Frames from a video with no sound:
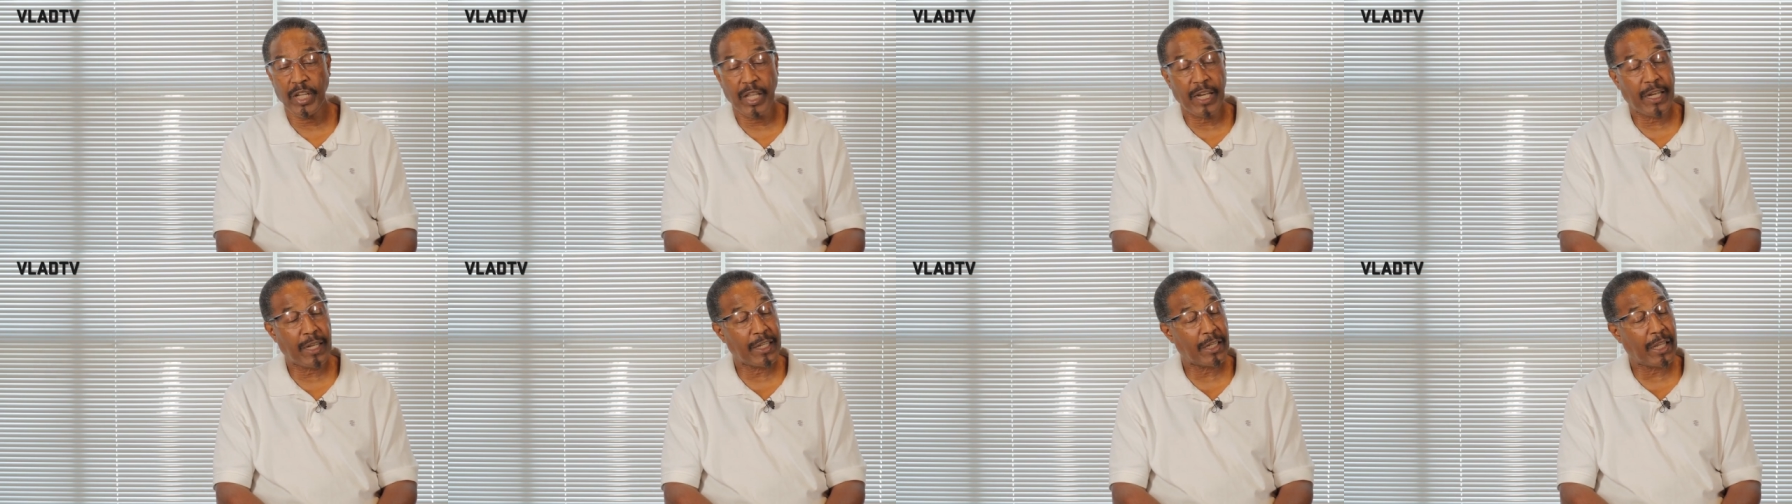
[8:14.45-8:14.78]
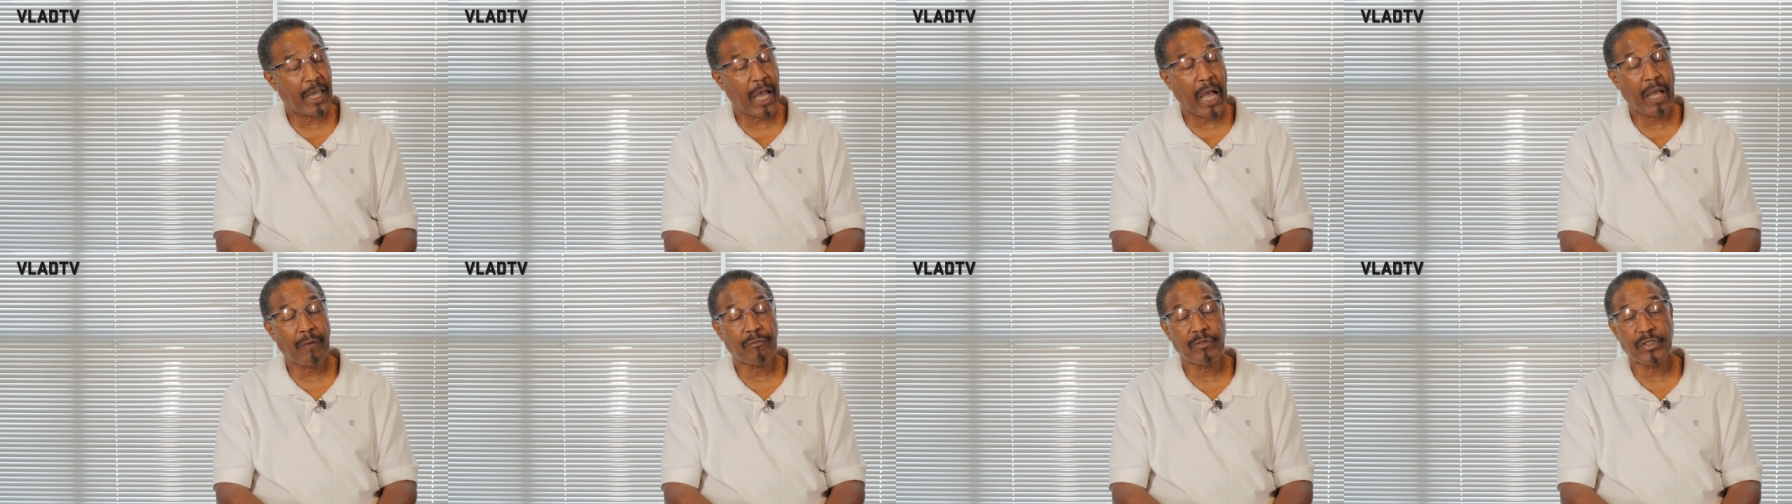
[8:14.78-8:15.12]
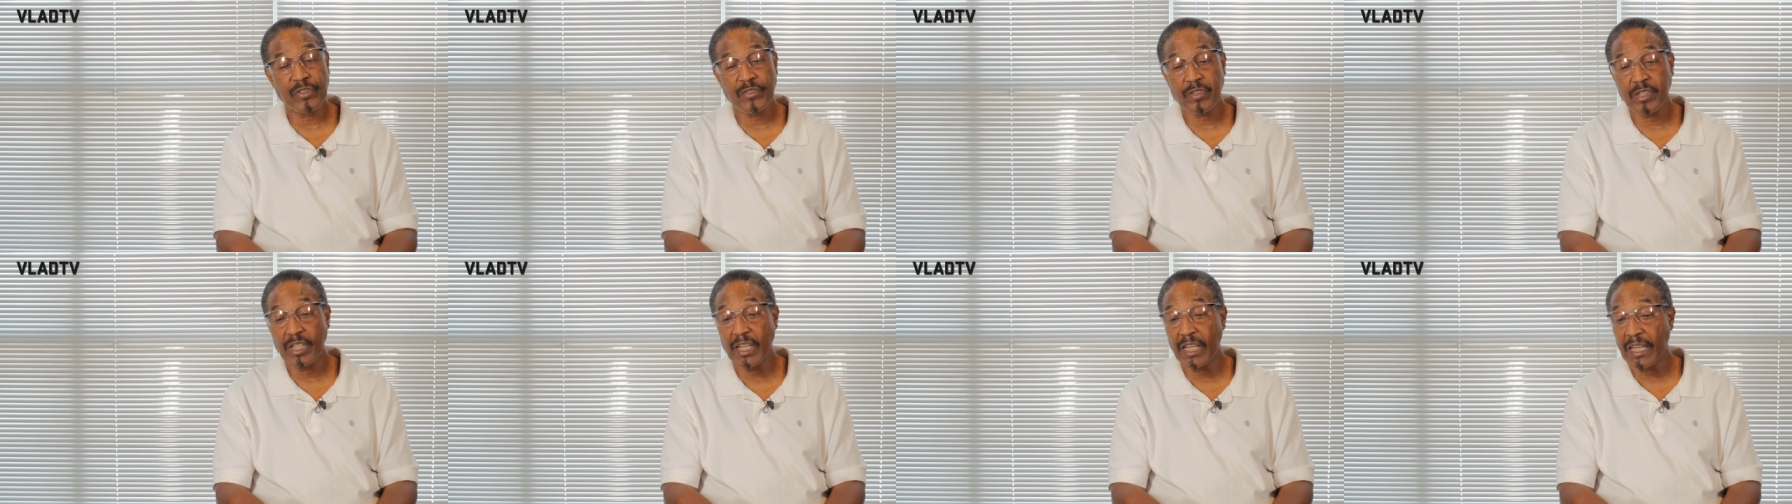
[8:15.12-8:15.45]
They
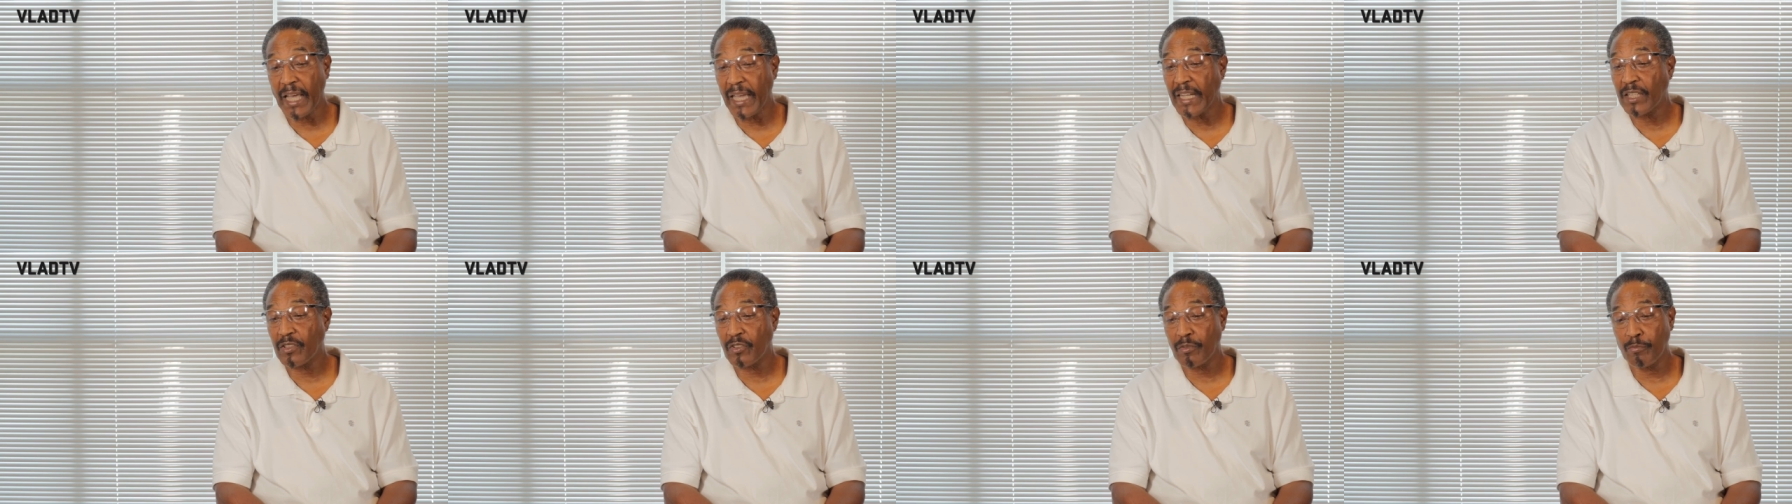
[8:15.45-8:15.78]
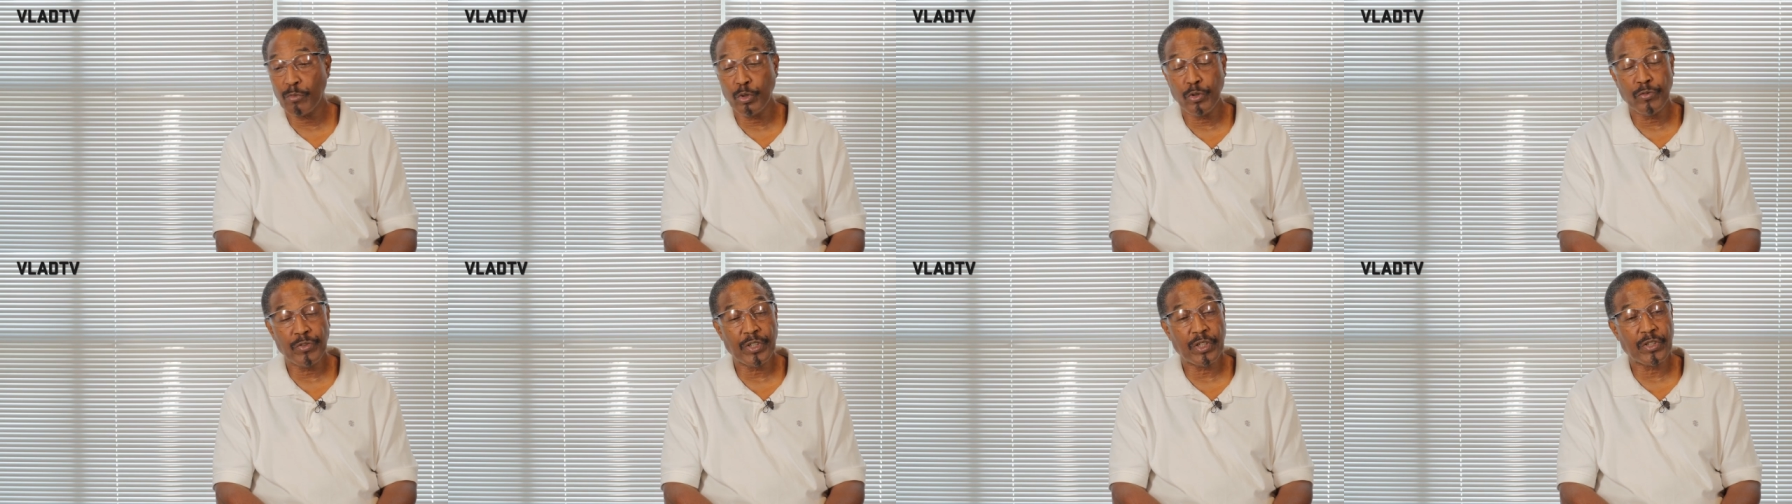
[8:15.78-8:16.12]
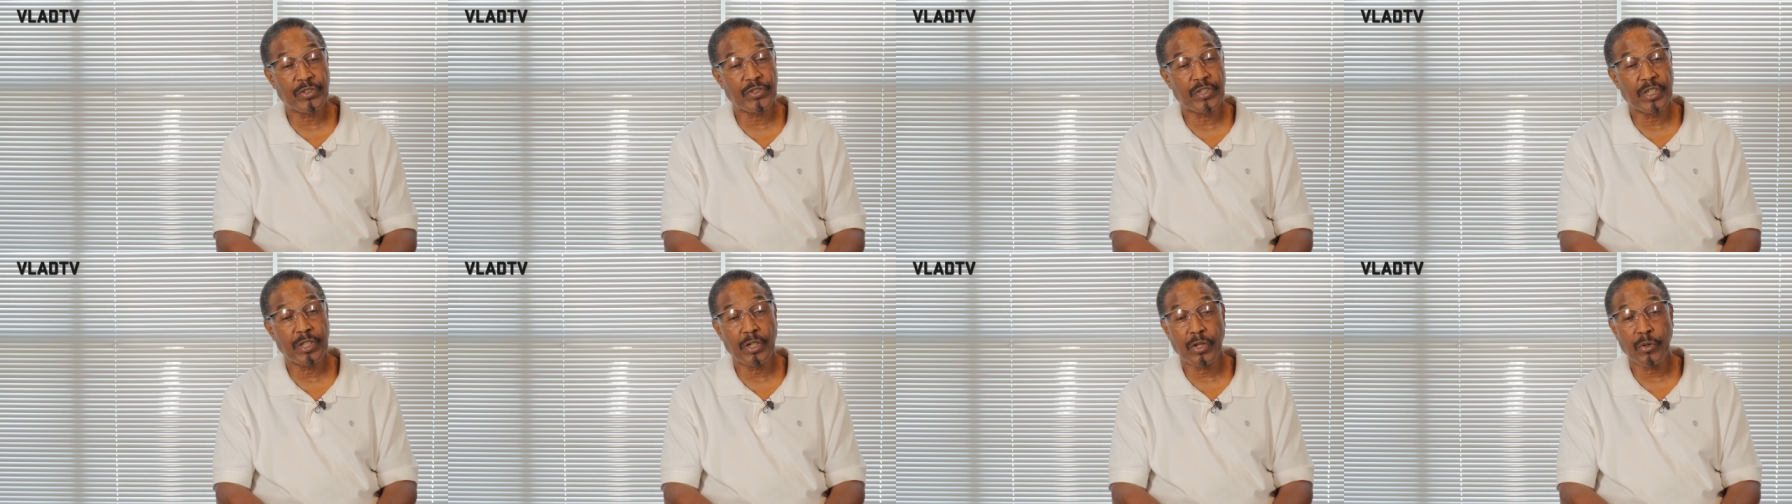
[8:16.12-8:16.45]
obviously liked the movie
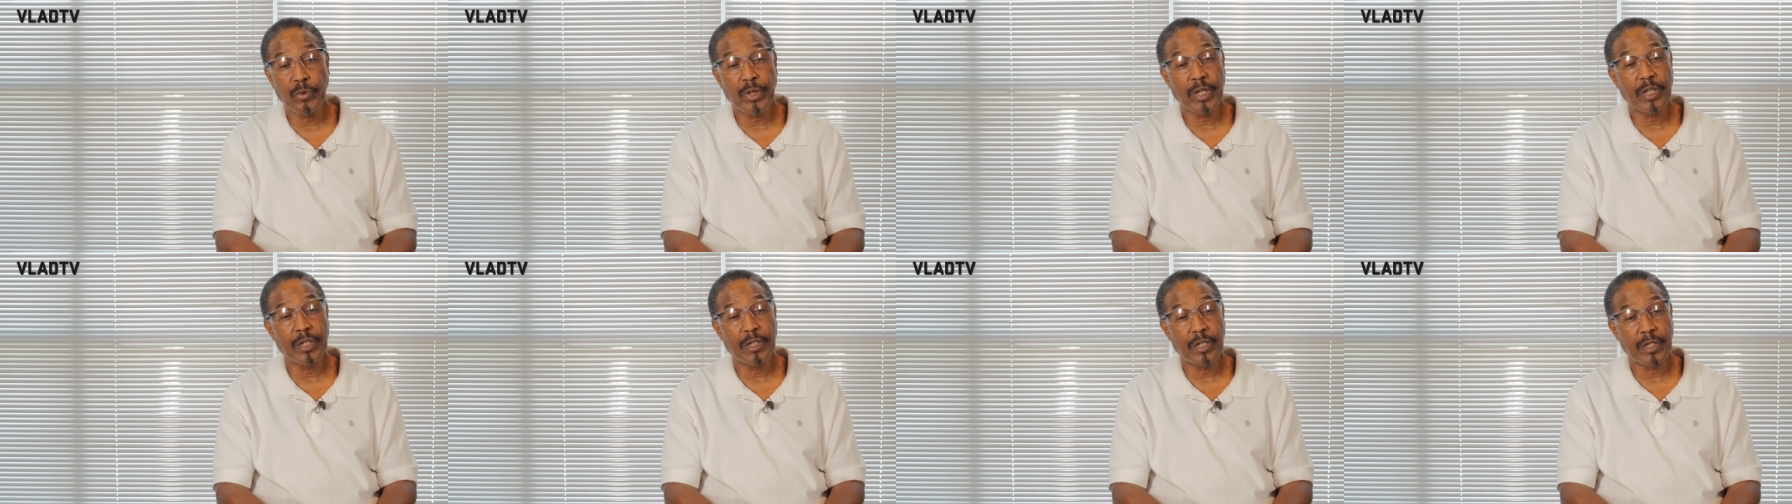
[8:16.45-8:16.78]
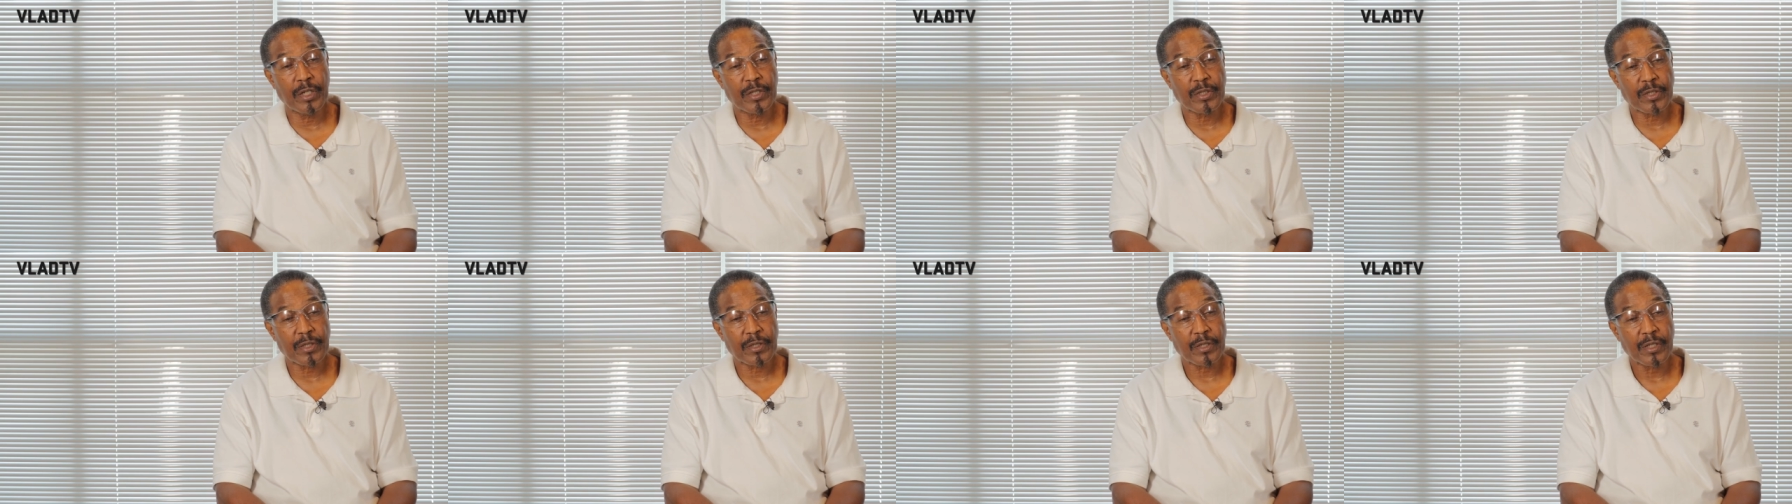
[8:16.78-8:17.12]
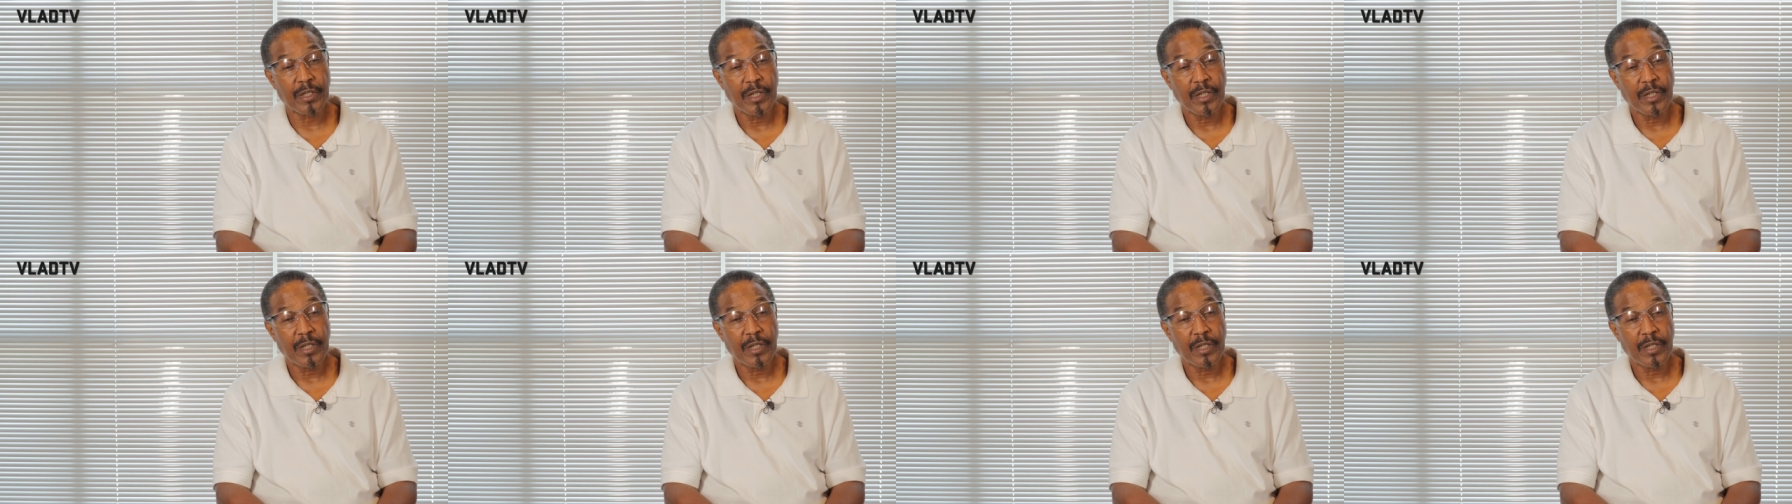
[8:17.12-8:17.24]
because they acquitted us.